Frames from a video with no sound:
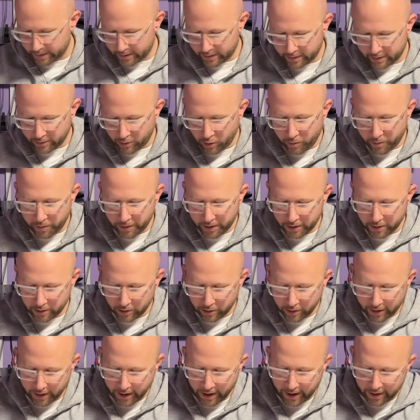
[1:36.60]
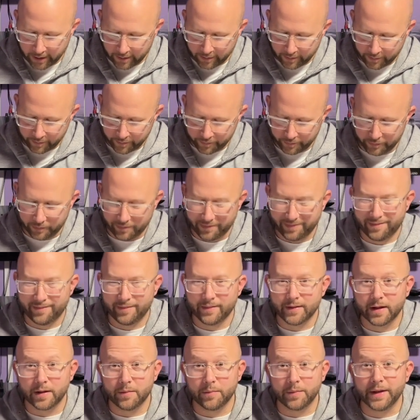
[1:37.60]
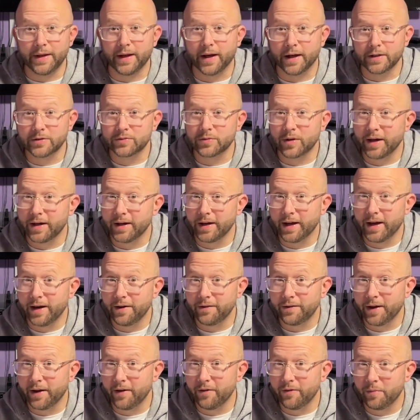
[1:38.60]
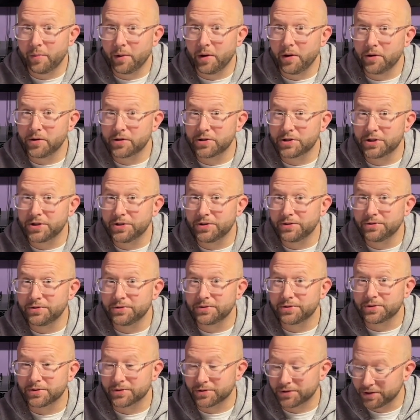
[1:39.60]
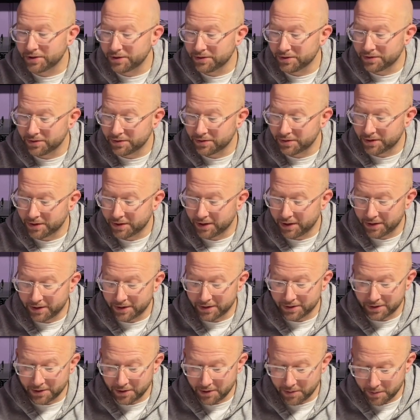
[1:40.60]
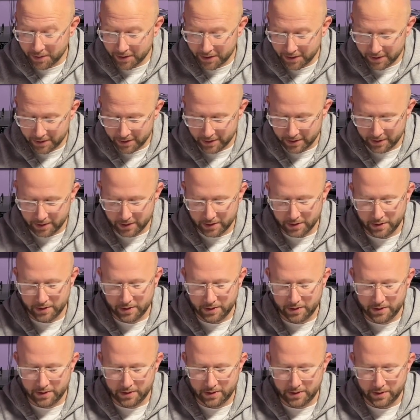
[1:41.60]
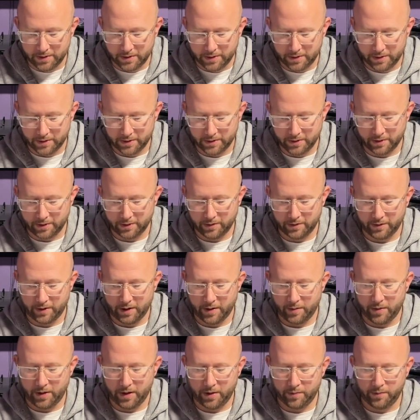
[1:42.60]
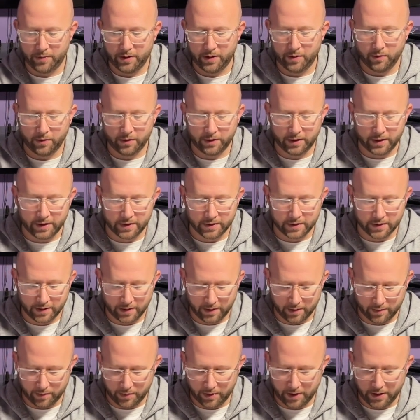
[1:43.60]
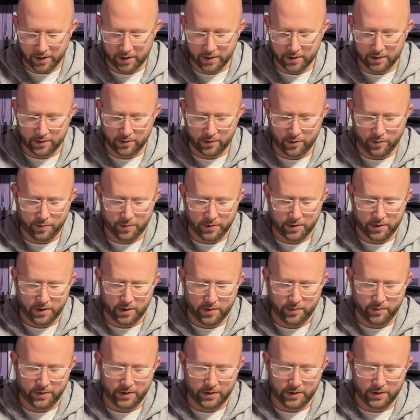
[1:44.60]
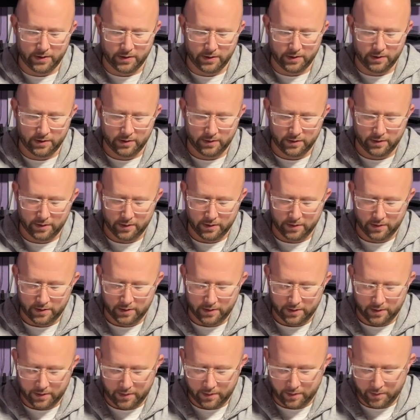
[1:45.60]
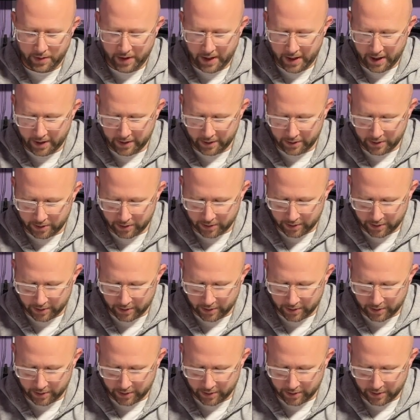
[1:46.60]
this open and look at them. Be nice right now to have a pair of shears or scissors to cut this open. So that might be what these end up being, is opening up these packages.